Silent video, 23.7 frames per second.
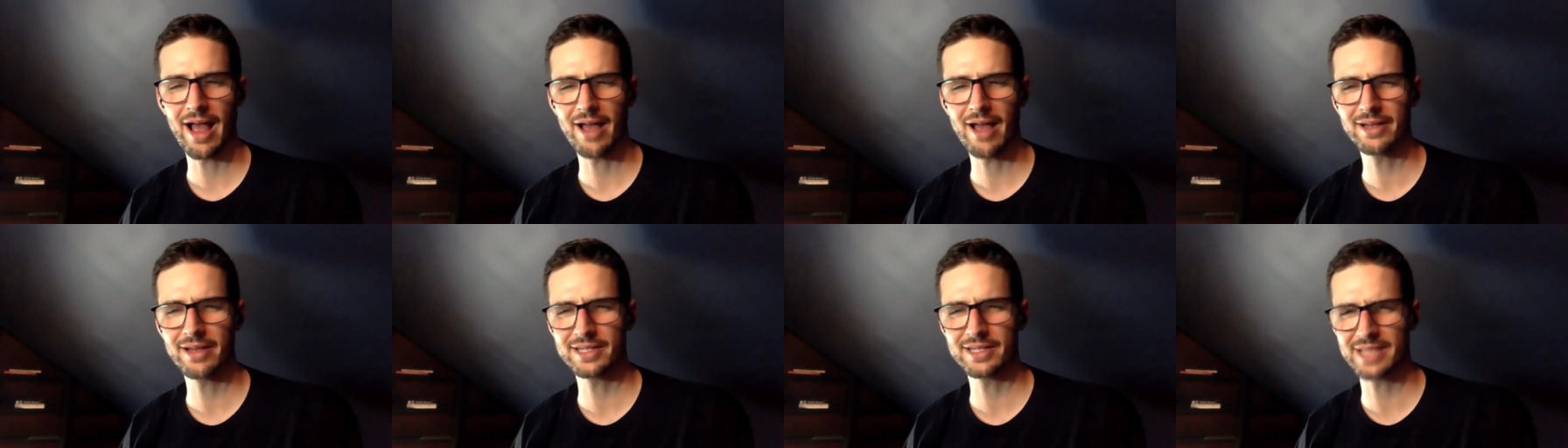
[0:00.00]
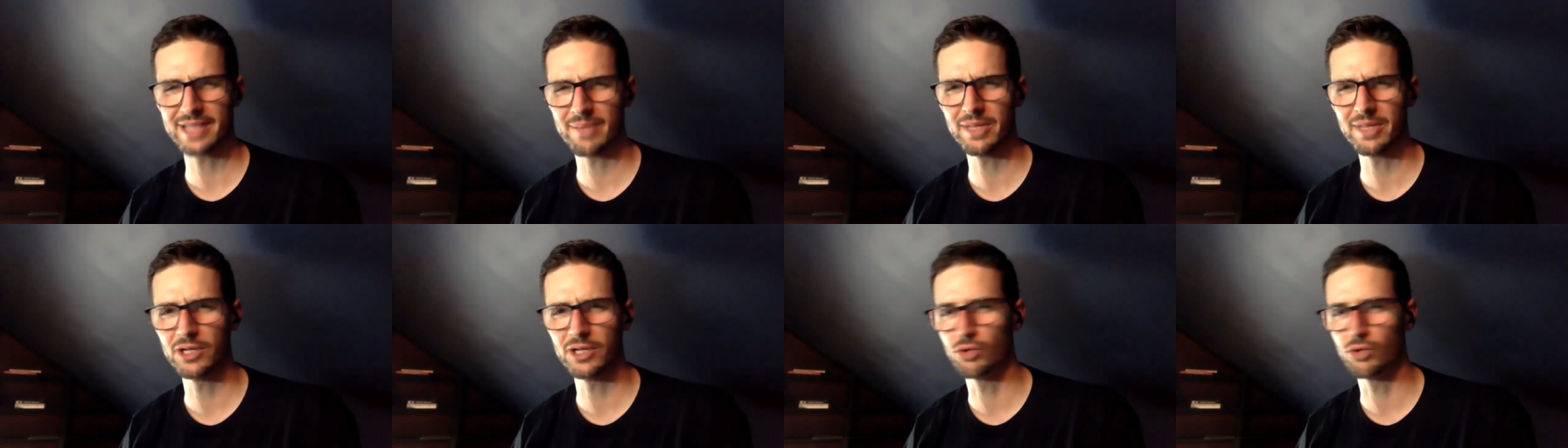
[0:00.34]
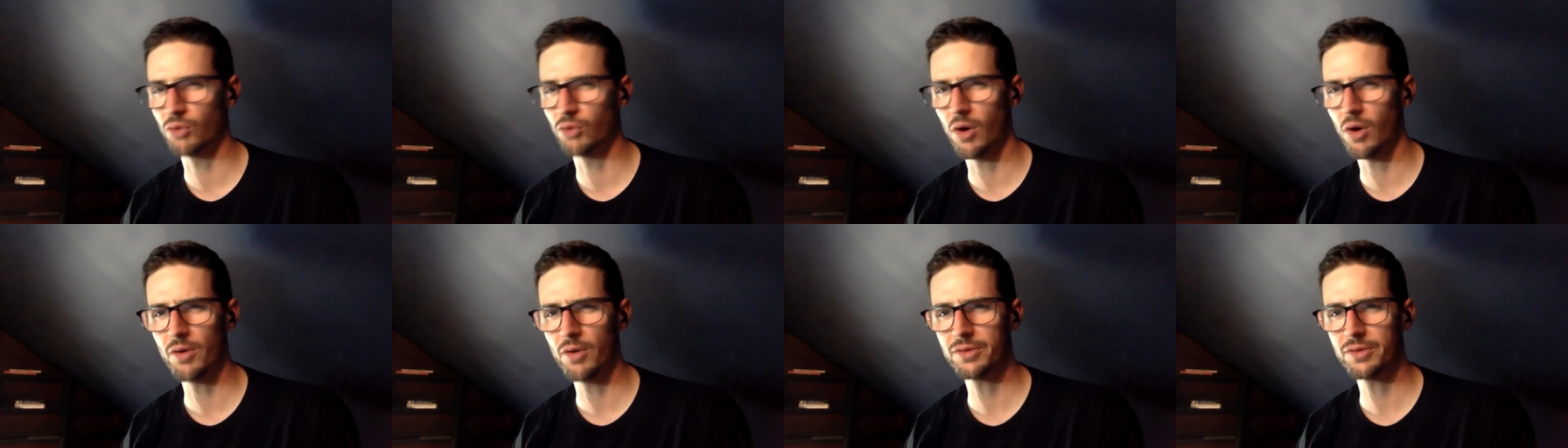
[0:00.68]
does that mean
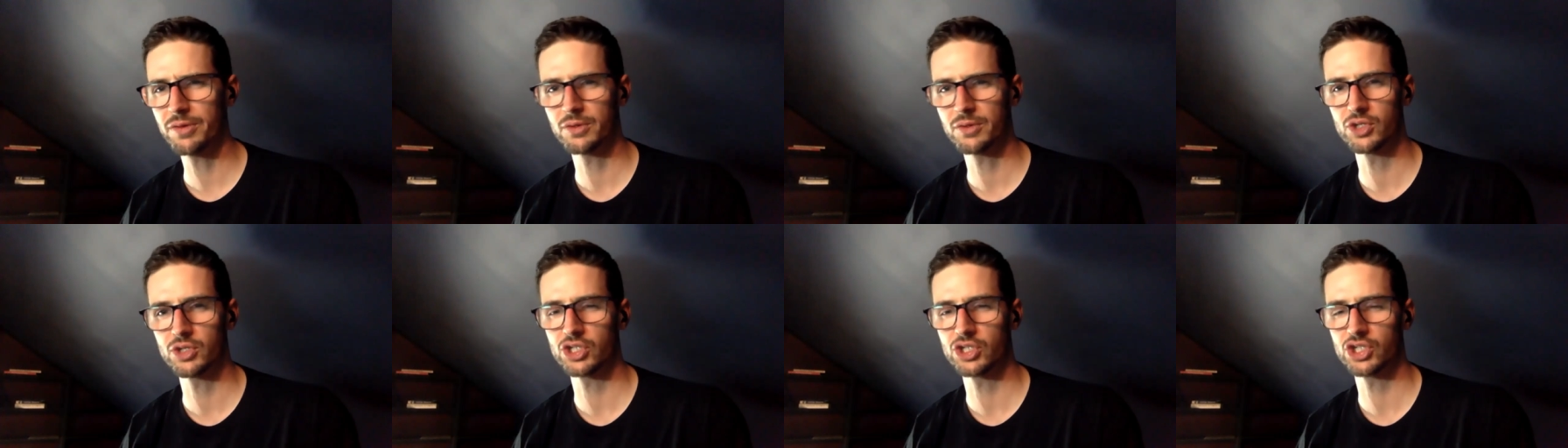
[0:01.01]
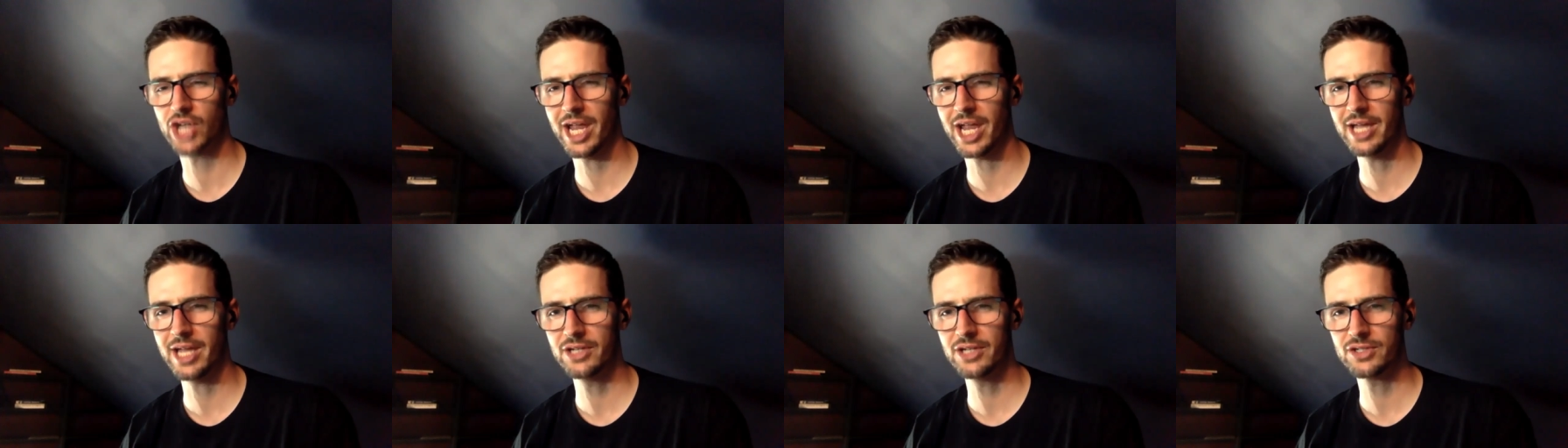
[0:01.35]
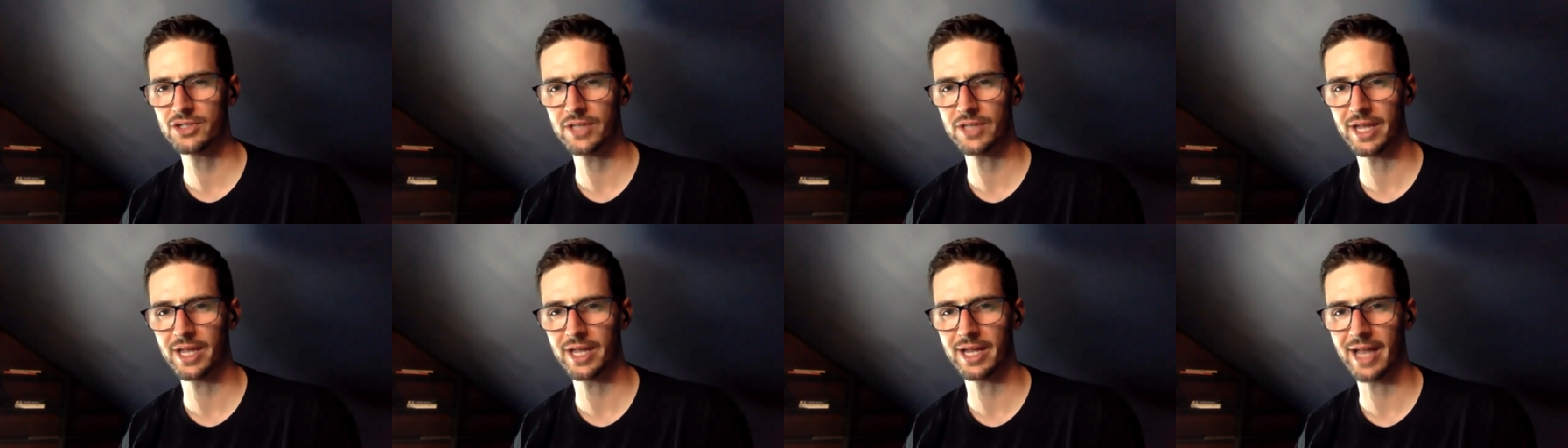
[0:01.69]
growth or just change?
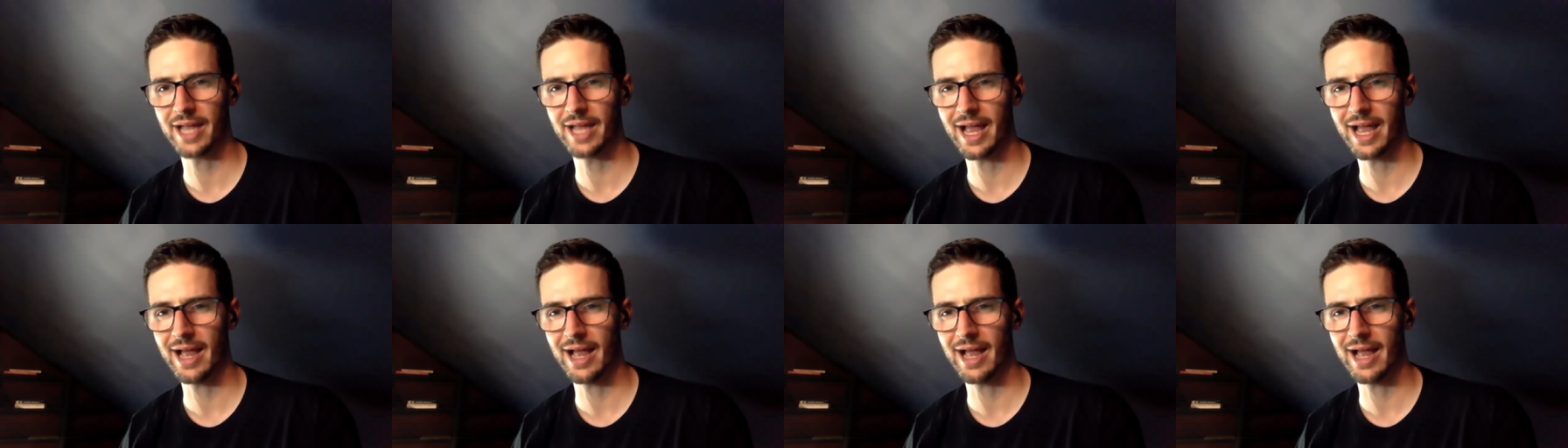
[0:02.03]
Like,